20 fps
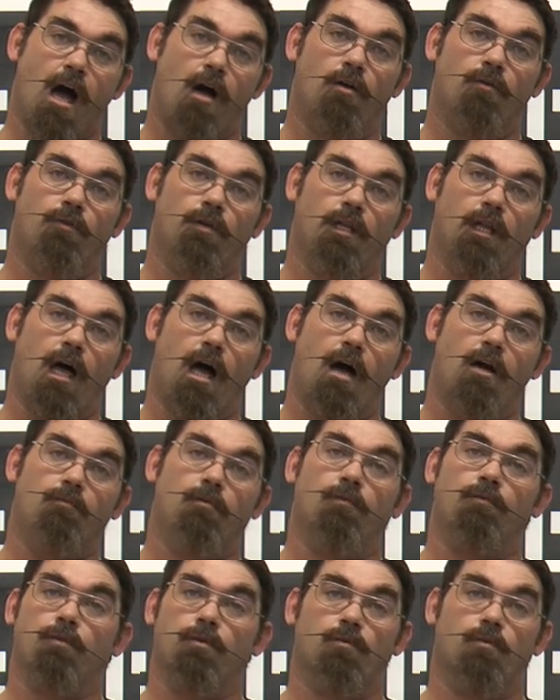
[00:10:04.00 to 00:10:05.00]
out of
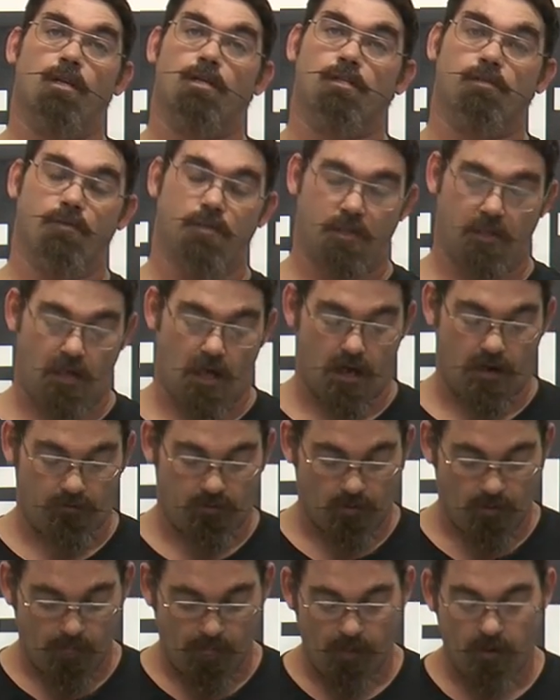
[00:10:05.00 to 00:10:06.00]
alignment for the rest of its life.
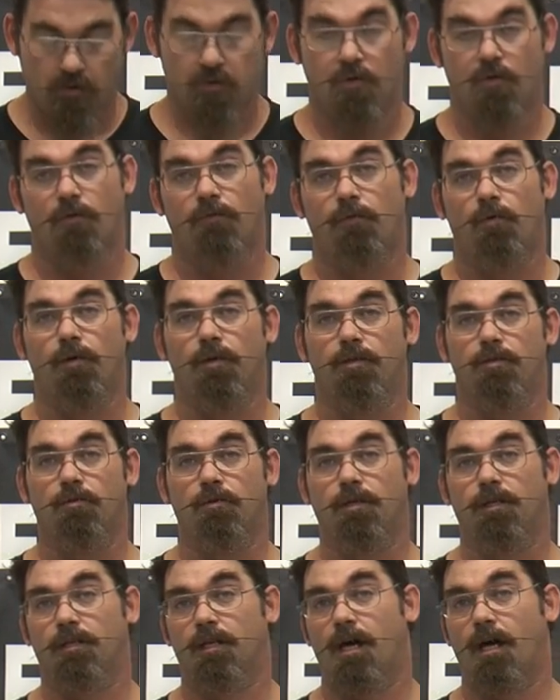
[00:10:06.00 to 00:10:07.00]
So to avoid
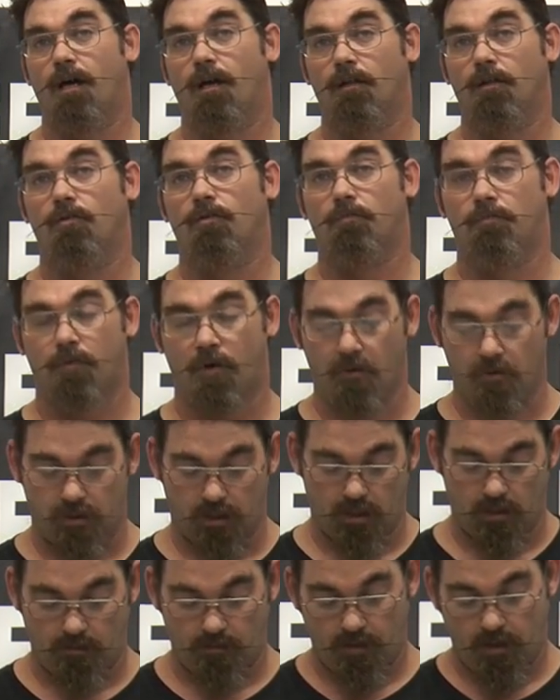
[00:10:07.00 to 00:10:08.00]
doing that, a little pro
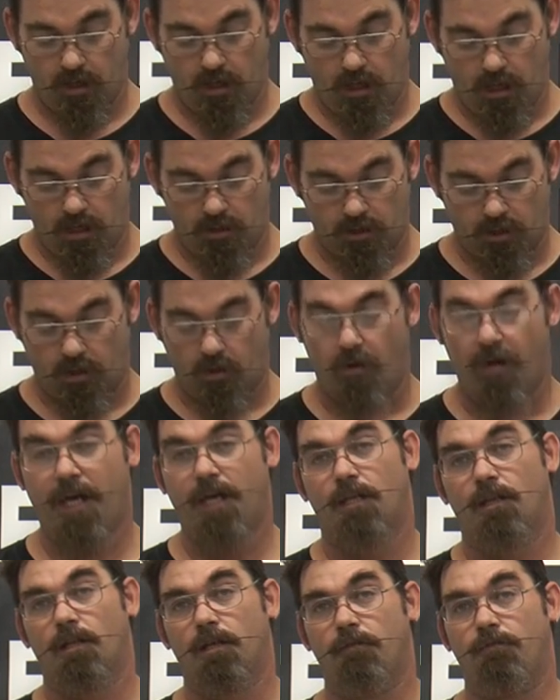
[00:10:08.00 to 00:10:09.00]
tip is to go
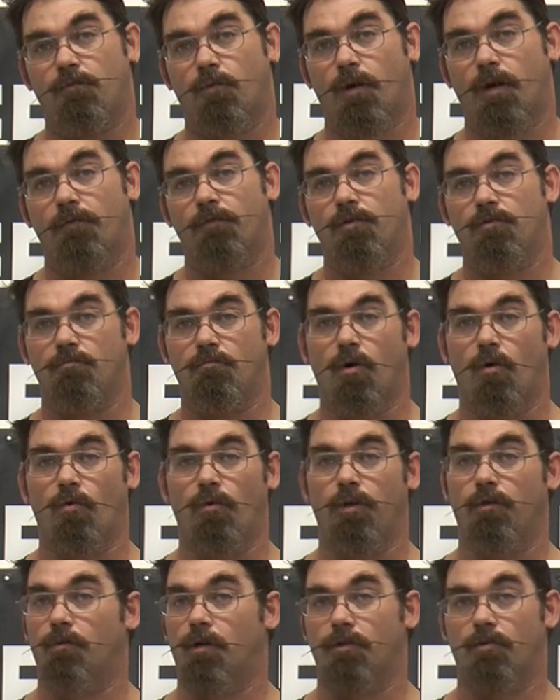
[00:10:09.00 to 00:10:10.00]
ahead and leave whatever you
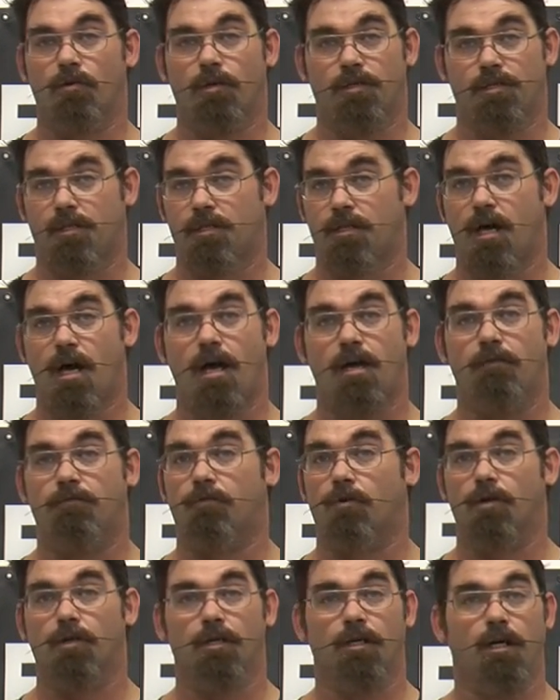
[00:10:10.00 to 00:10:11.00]
molded, whether it's a
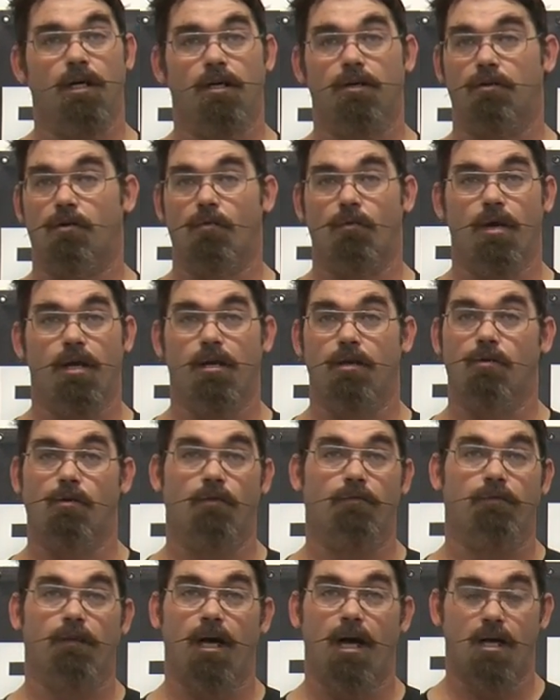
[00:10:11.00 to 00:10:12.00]
knife or a gun or a radio
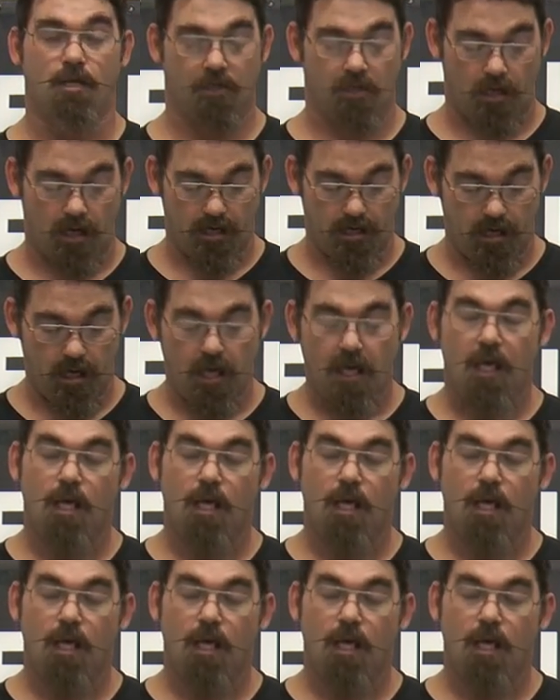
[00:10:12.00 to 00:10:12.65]
or a flashlight,